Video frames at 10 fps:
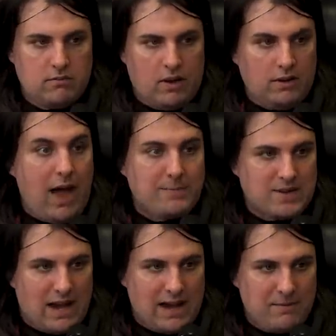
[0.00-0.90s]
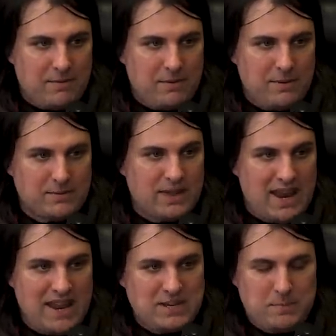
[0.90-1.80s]
a laptop. It was mm
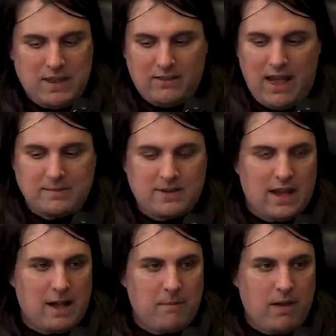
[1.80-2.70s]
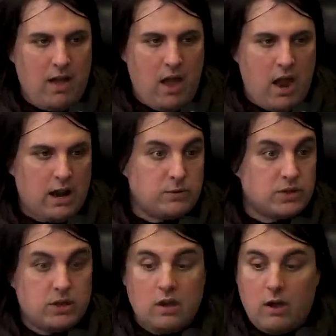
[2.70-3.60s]
-hmm. an HP mm-hmm. laptop, and I was
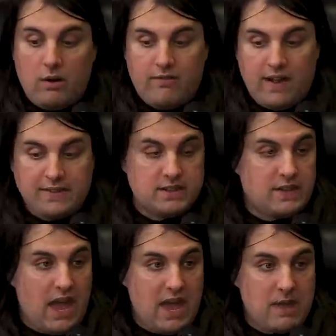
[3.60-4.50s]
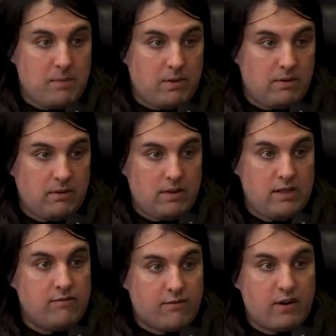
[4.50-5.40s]
like, "Yo, I found this game
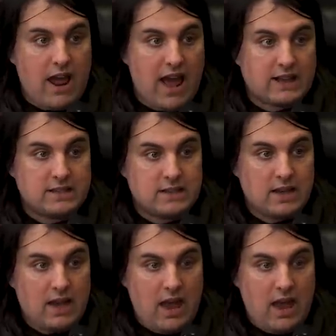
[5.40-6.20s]
Infernax,"